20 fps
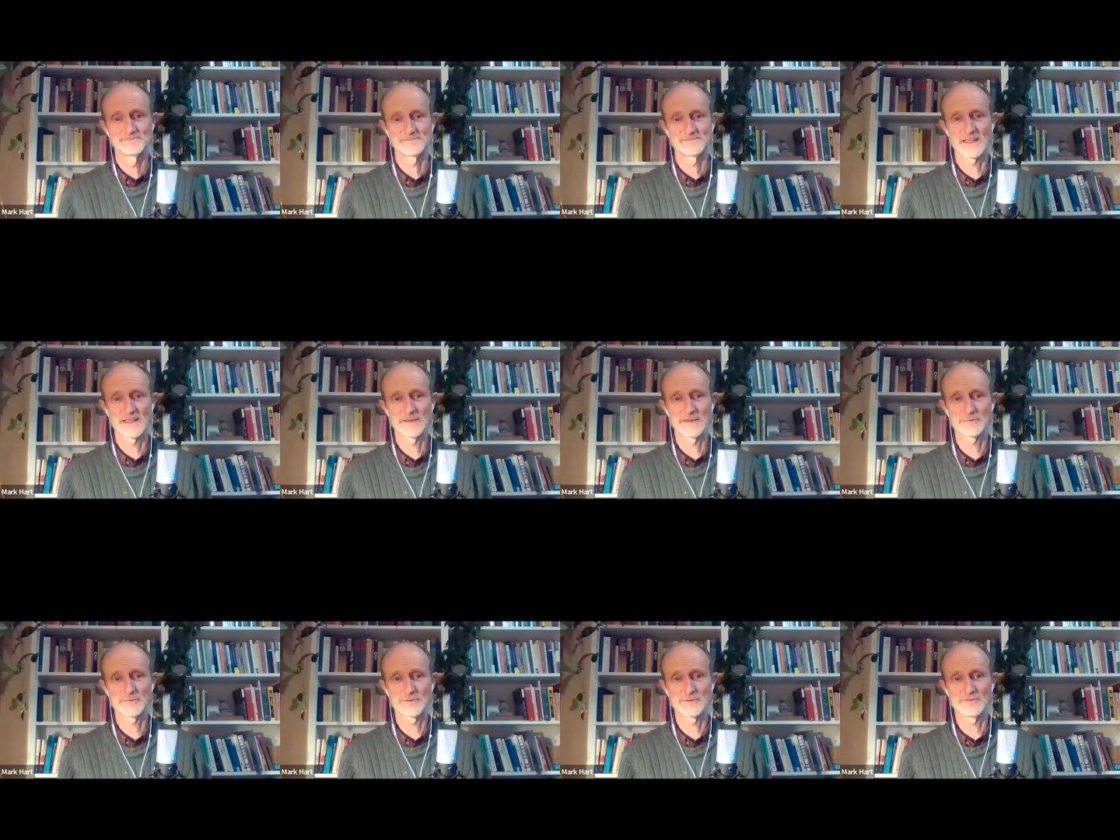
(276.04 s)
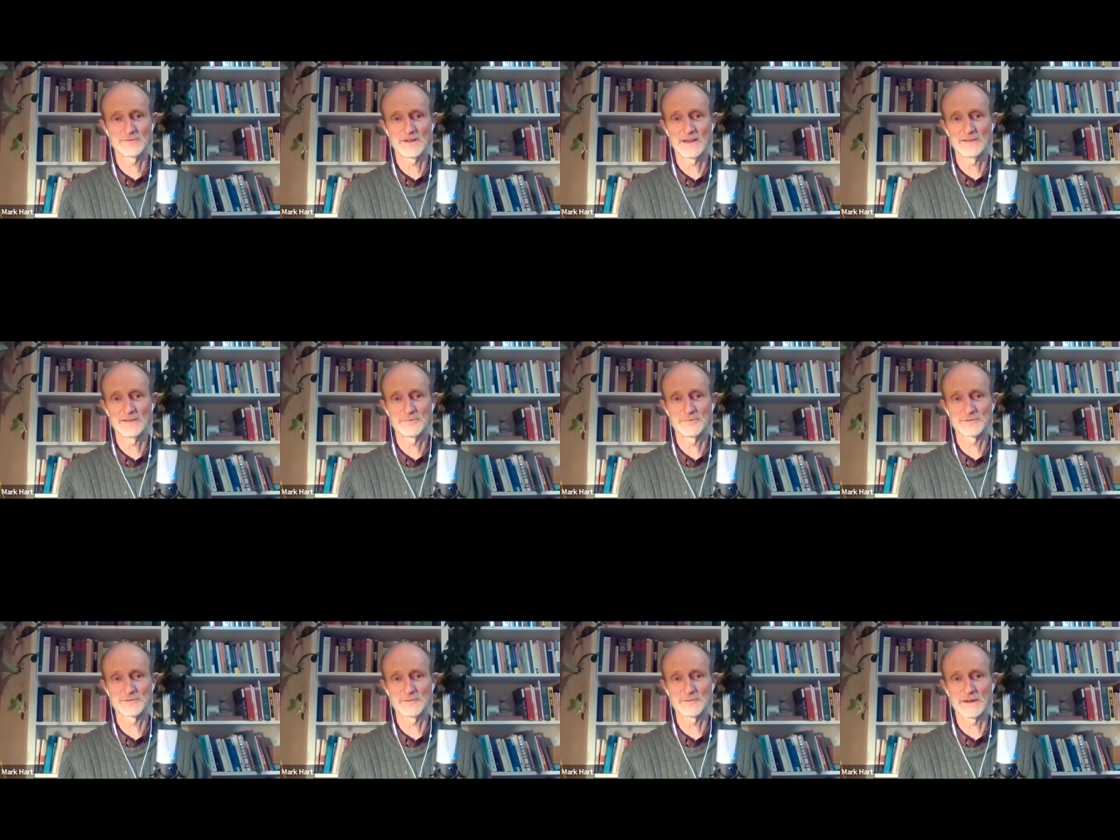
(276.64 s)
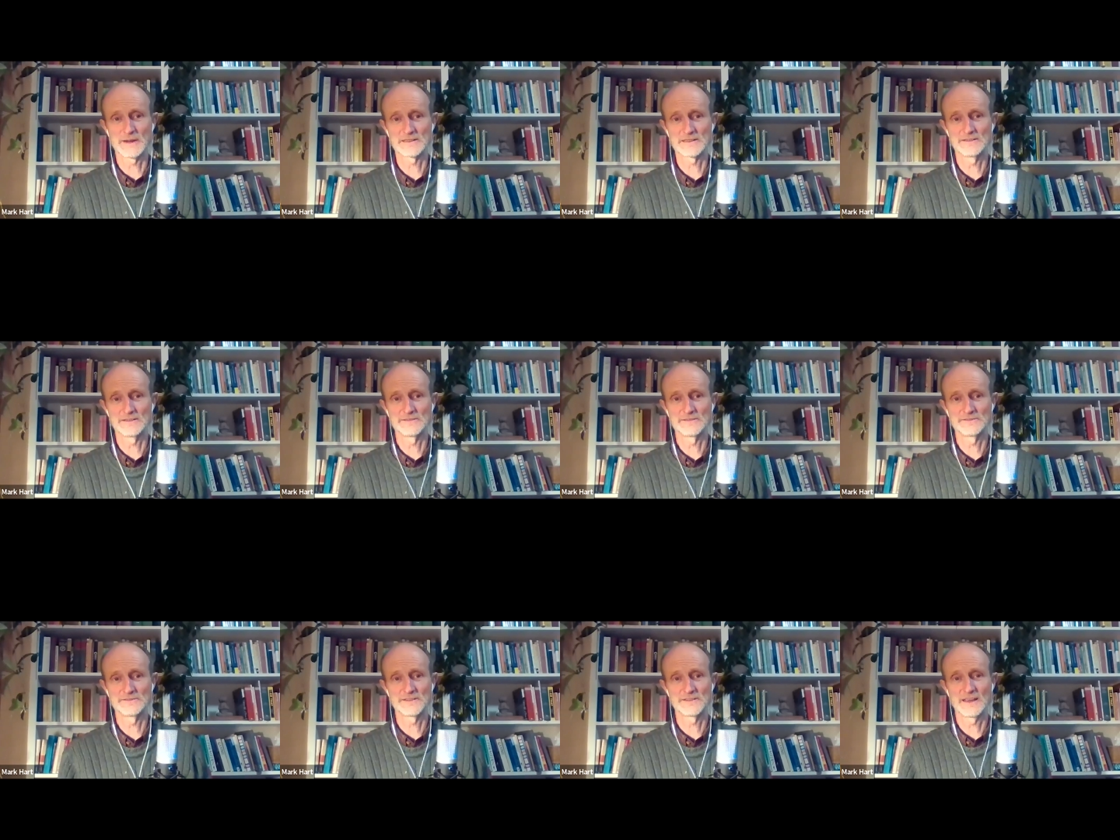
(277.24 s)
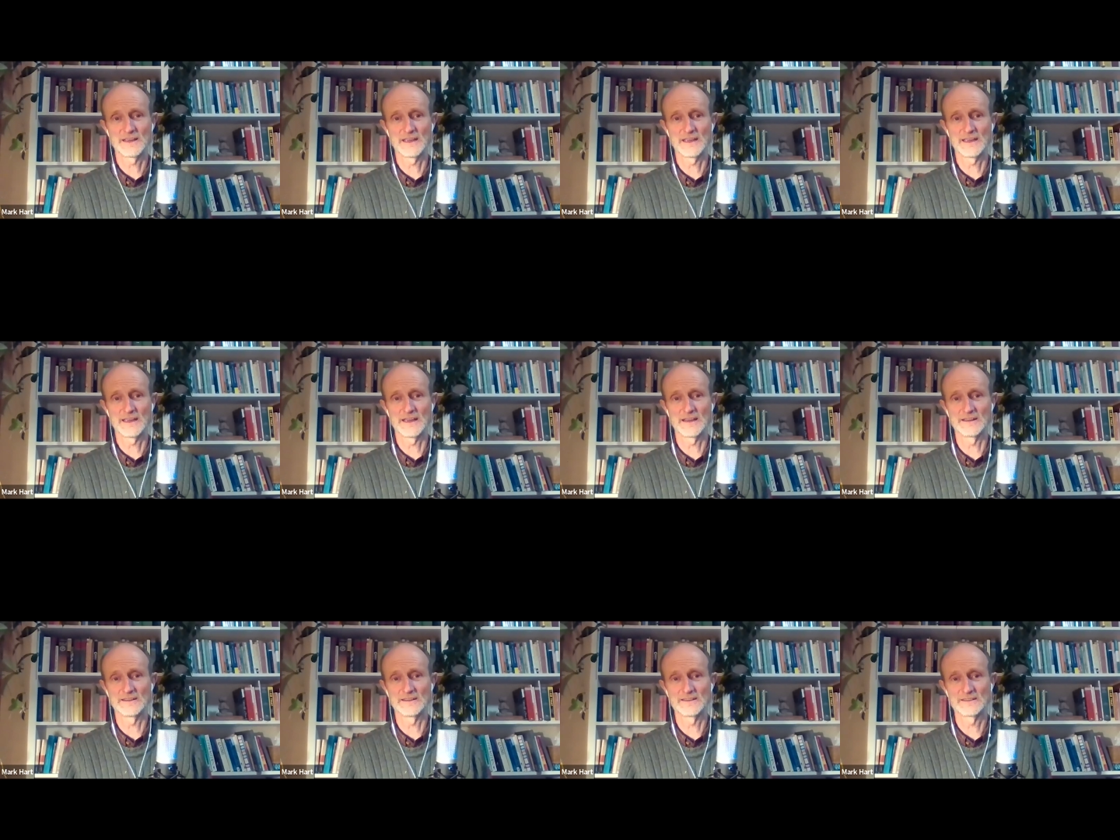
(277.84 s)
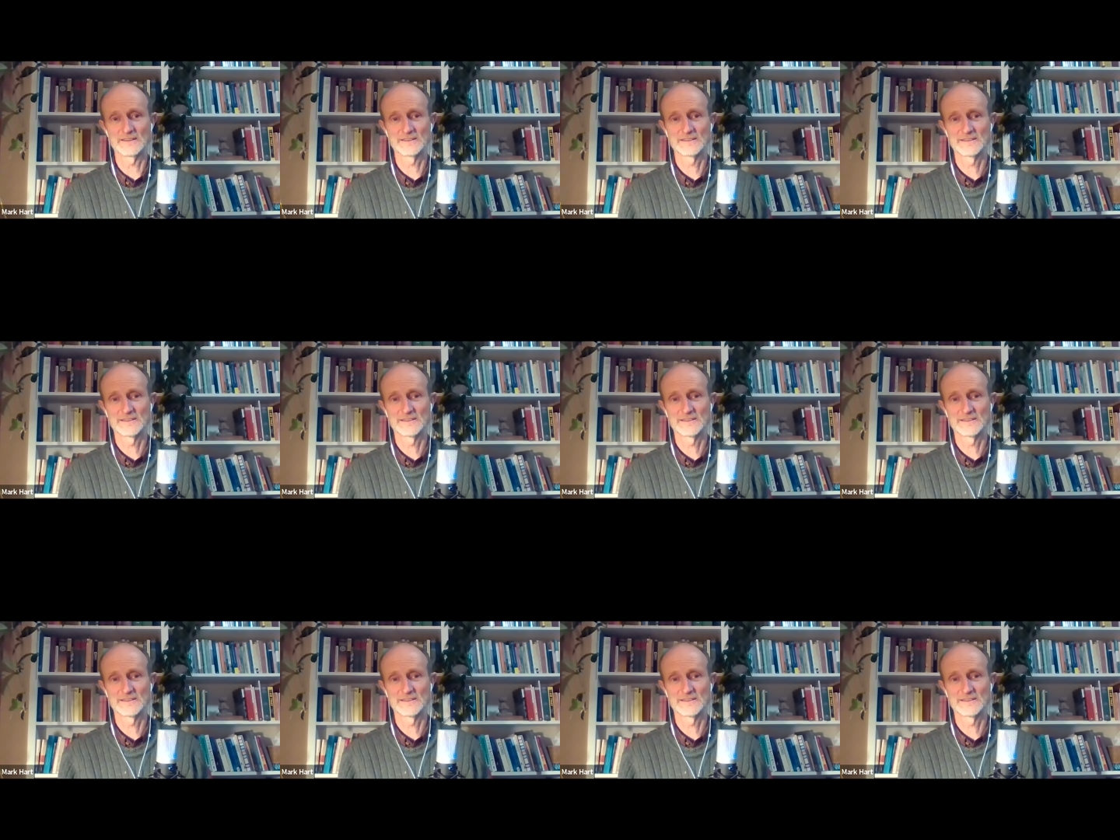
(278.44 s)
and provide perspective. And